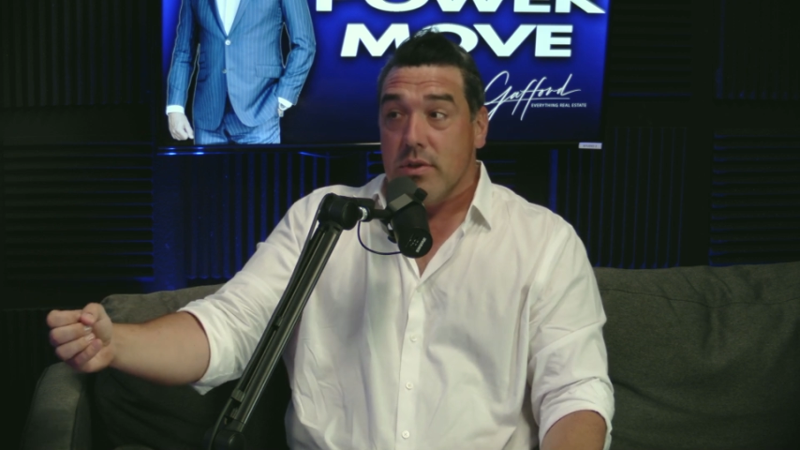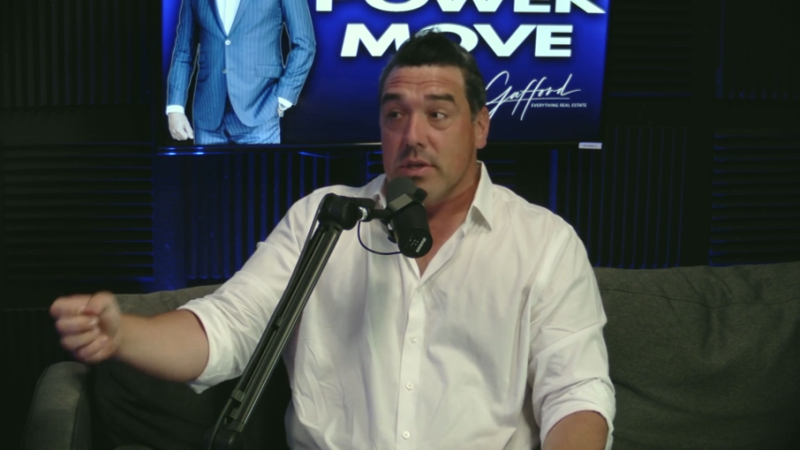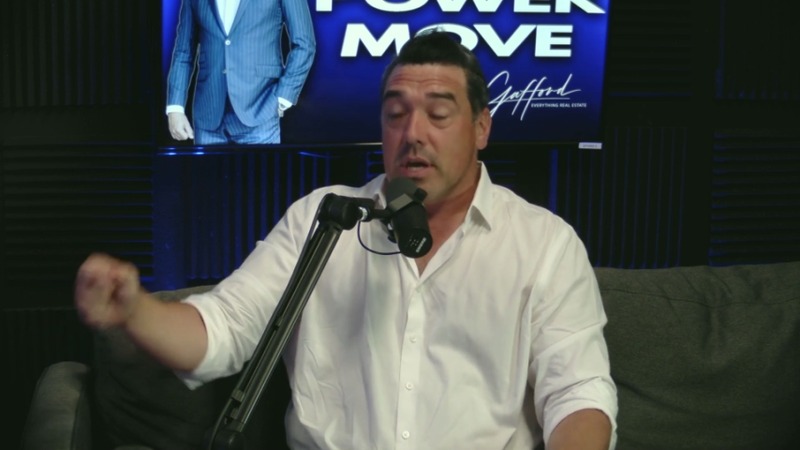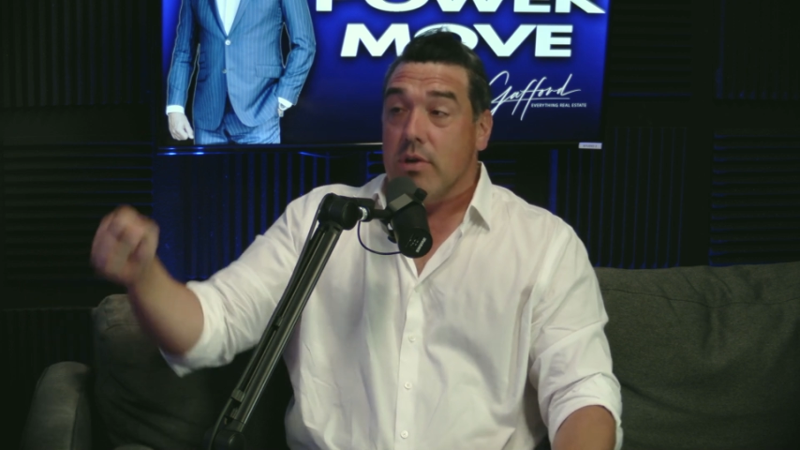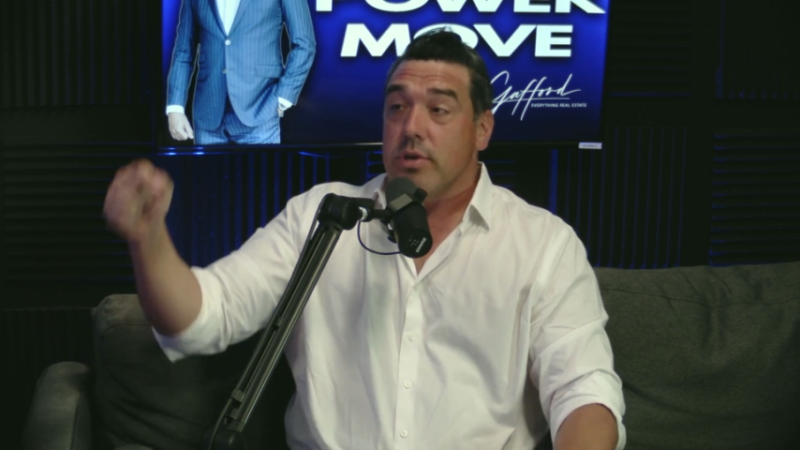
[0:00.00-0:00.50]

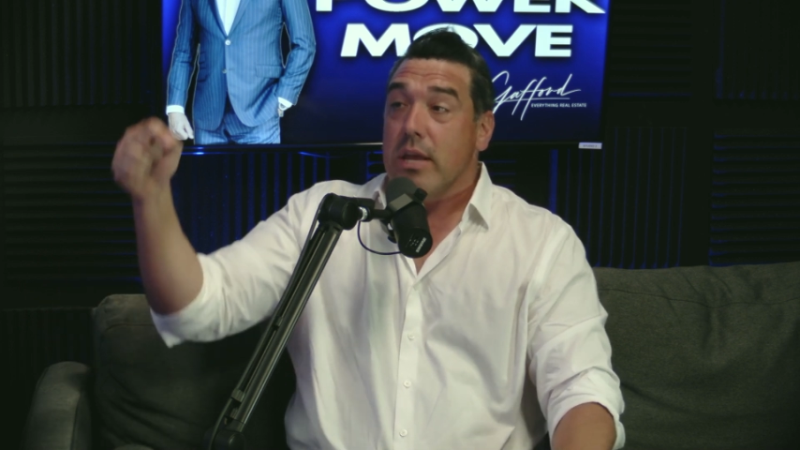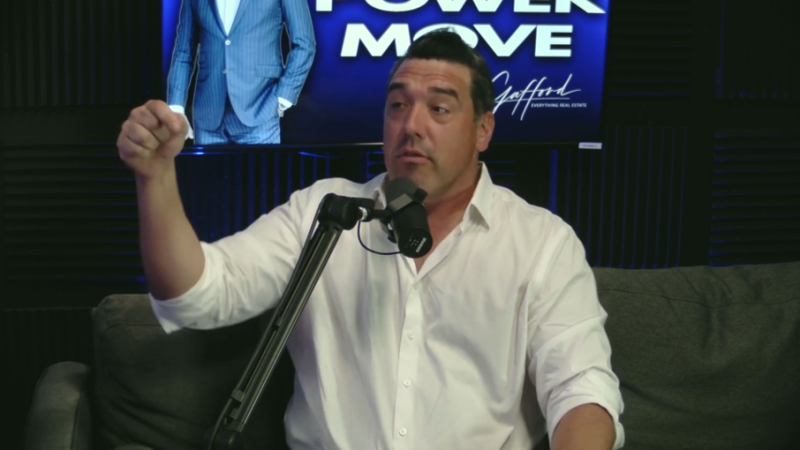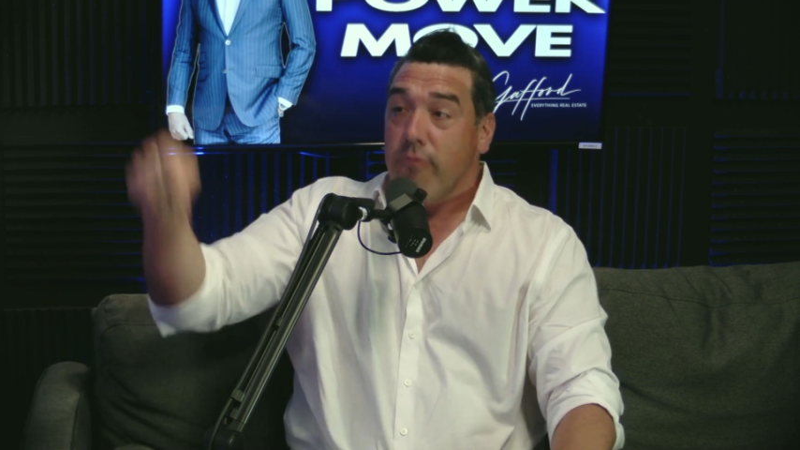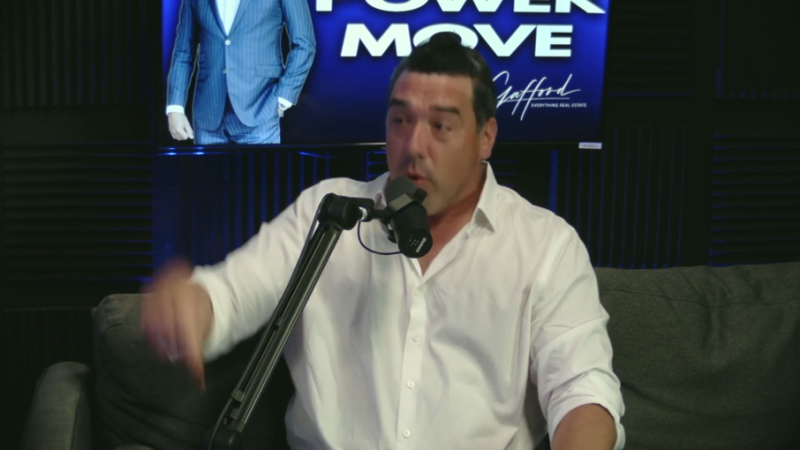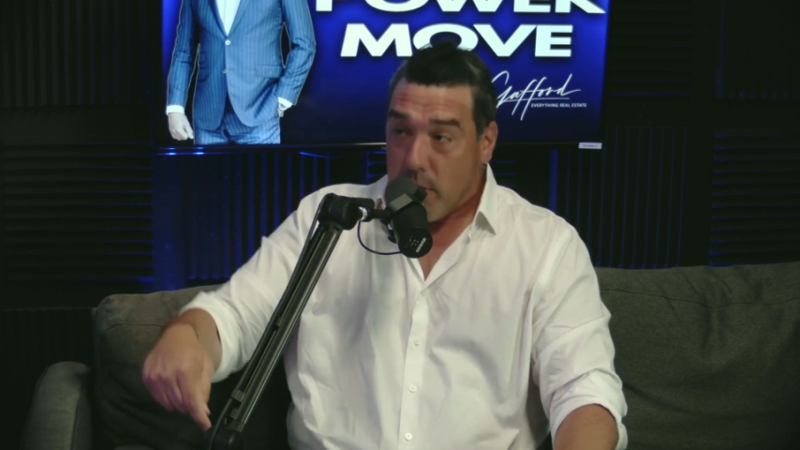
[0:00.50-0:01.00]
this country in the
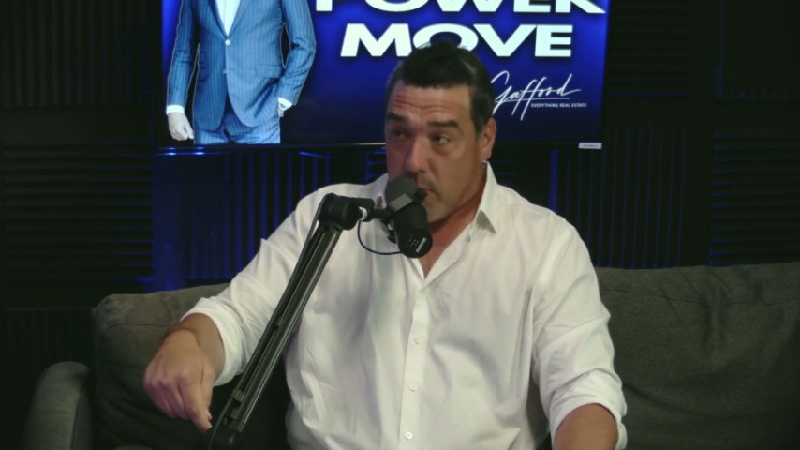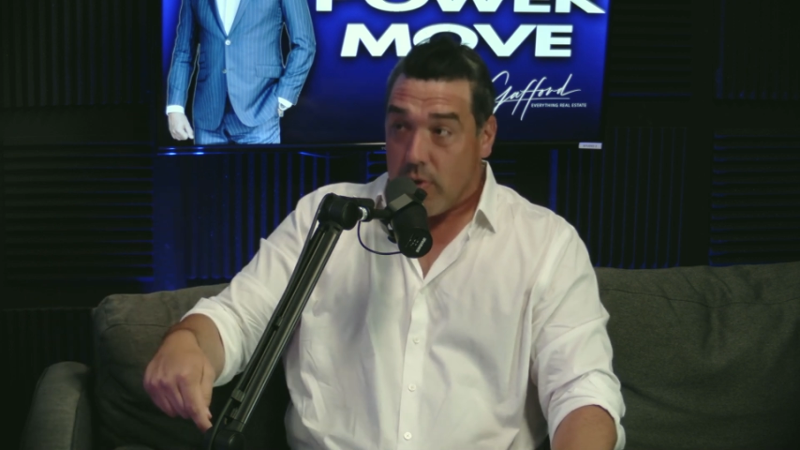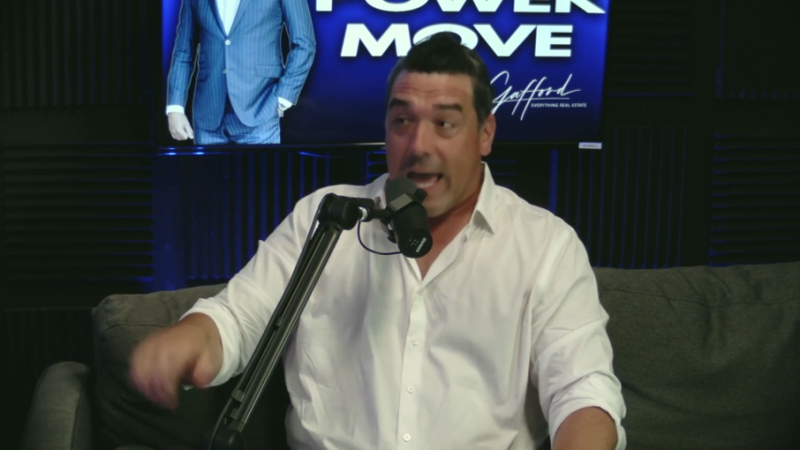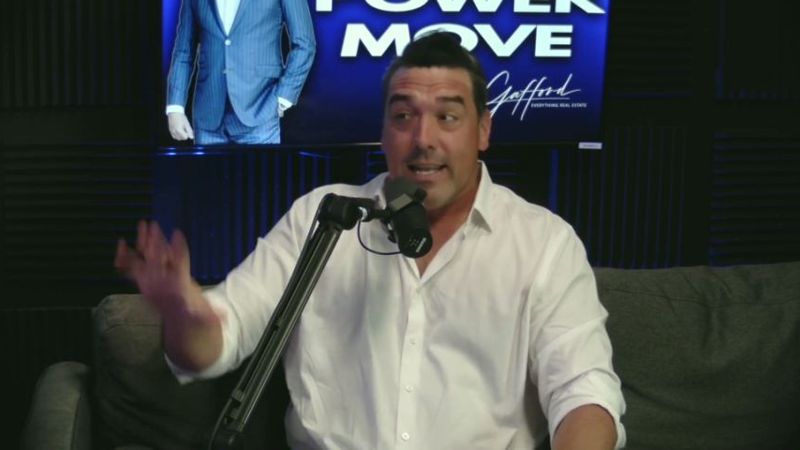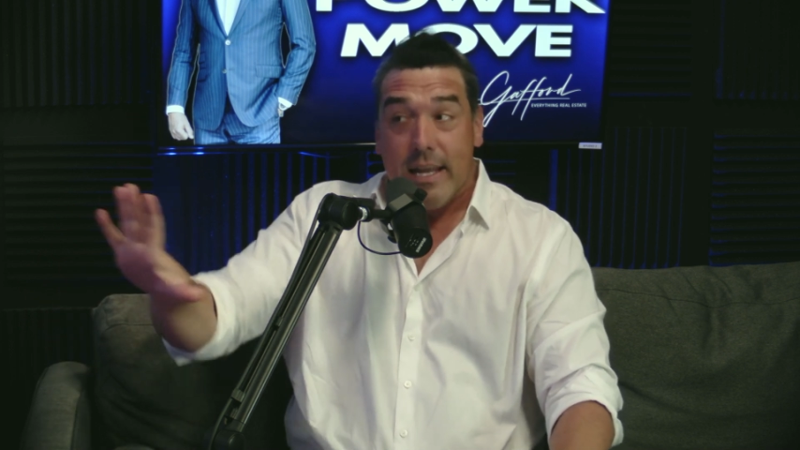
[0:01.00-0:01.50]
voting booth,
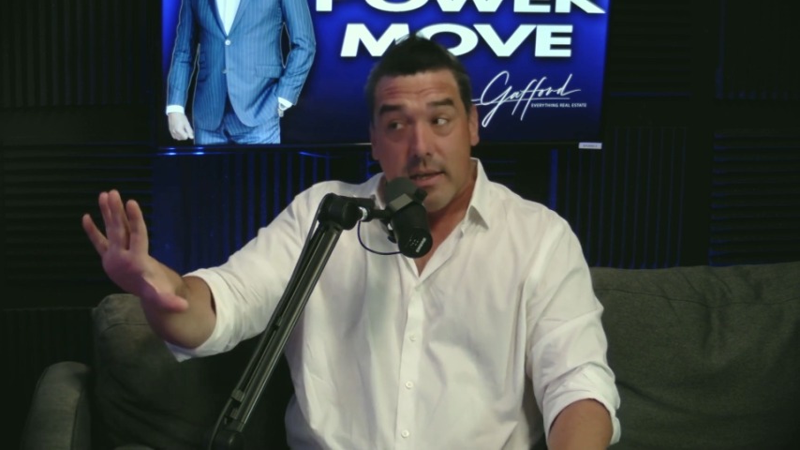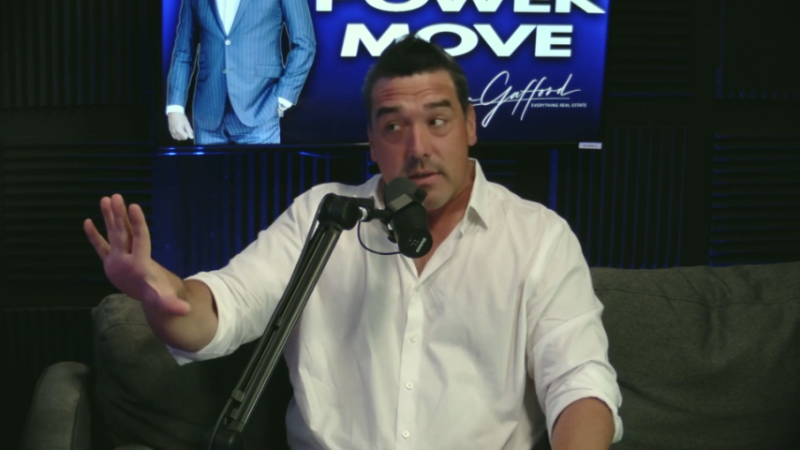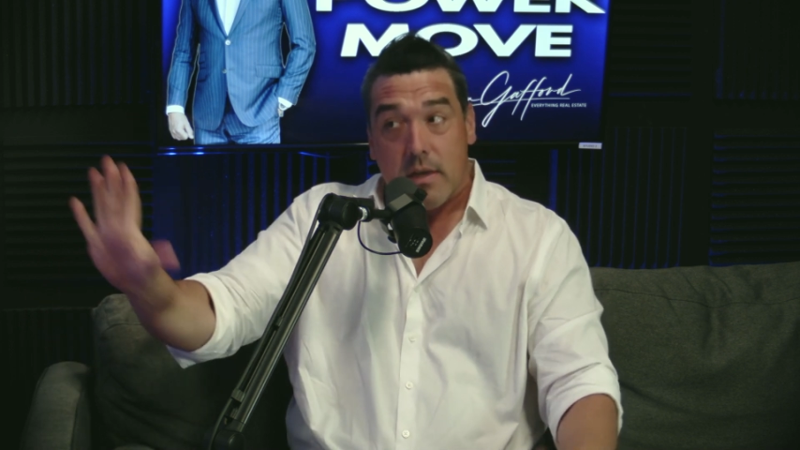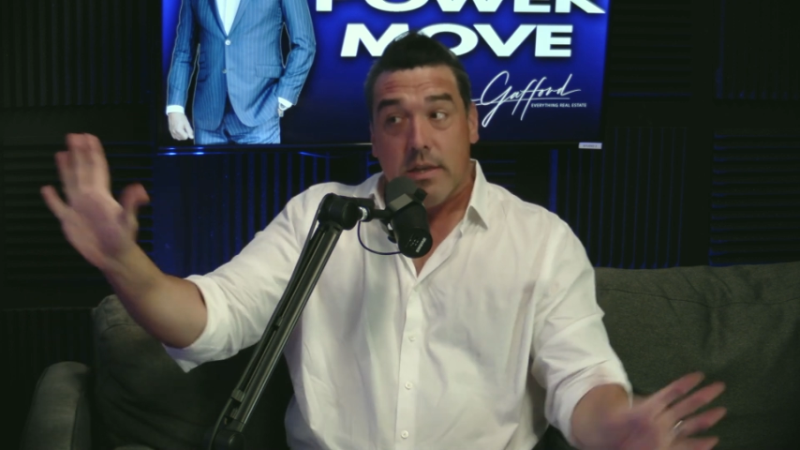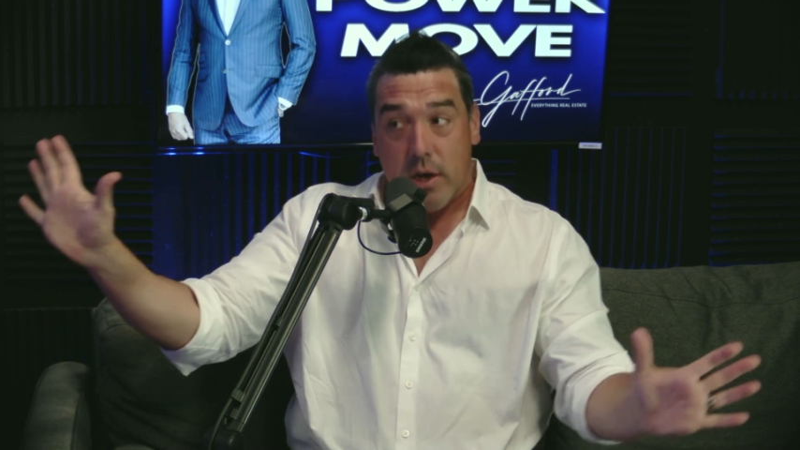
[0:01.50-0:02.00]
at least
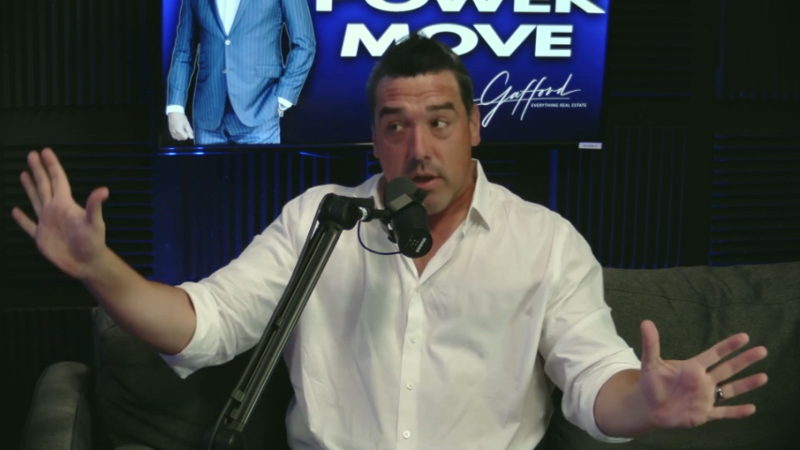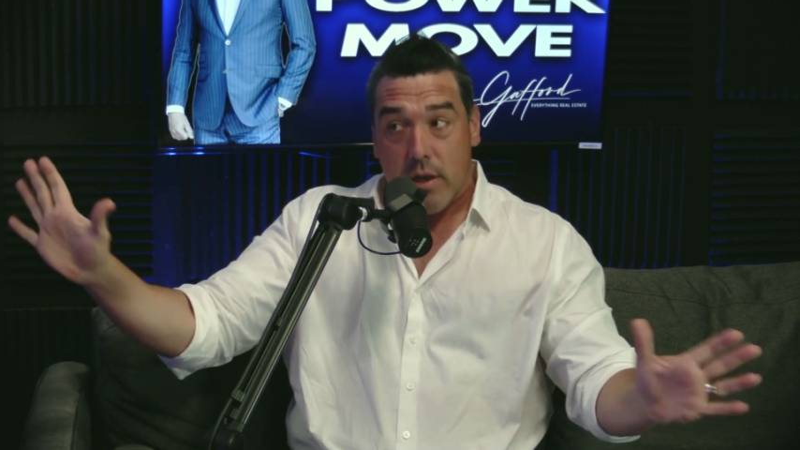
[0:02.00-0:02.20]
until